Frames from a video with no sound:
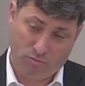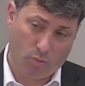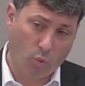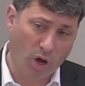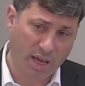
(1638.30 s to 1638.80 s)

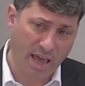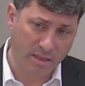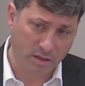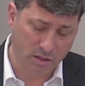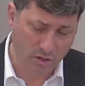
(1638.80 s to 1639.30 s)
One
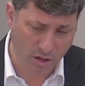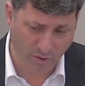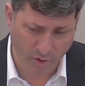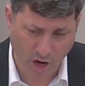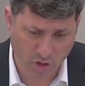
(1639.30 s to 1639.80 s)
candle is good
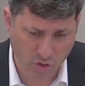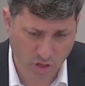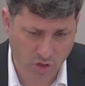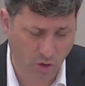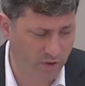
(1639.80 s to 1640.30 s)
enough for a
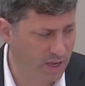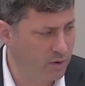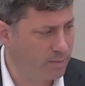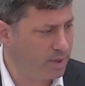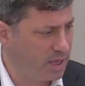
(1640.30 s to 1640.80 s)
hundred. So over
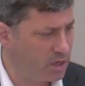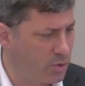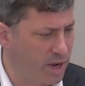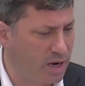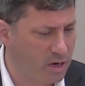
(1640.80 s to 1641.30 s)
here, he, he
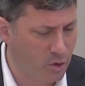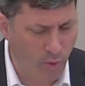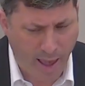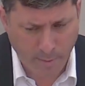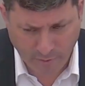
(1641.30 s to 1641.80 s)
created a
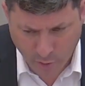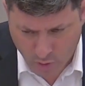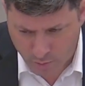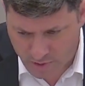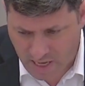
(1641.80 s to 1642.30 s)
ram for
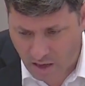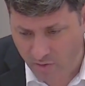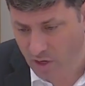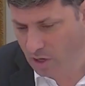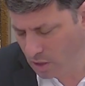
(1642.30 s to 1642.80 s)
himself.